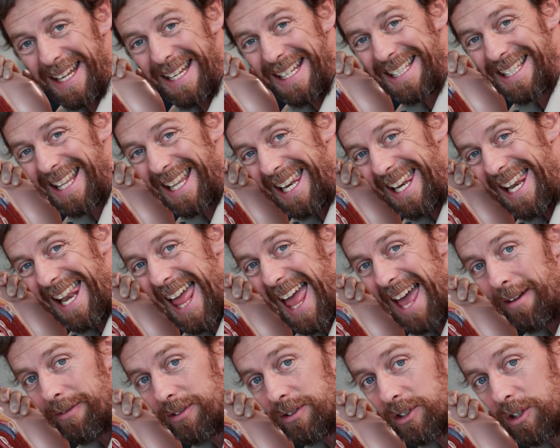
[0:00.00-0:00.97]
is the
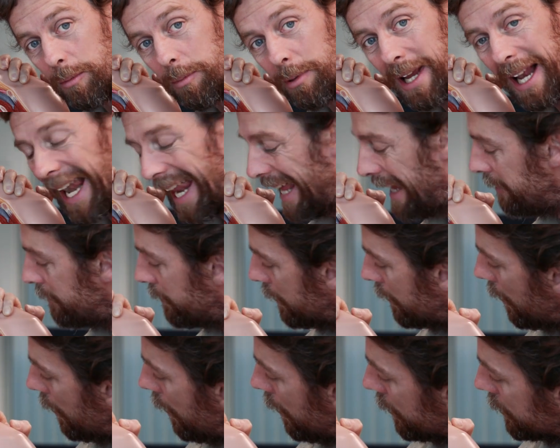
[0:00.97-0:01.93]
left subclavian
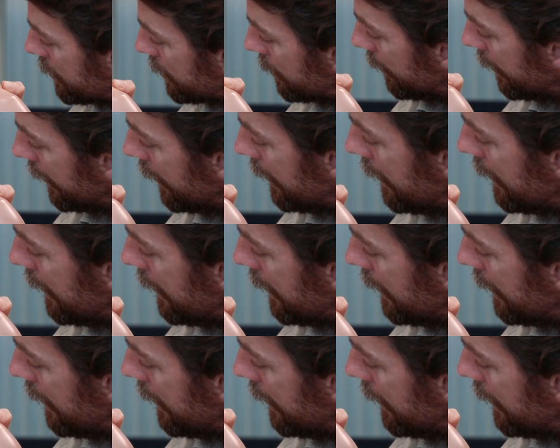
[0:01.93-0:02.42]
artery,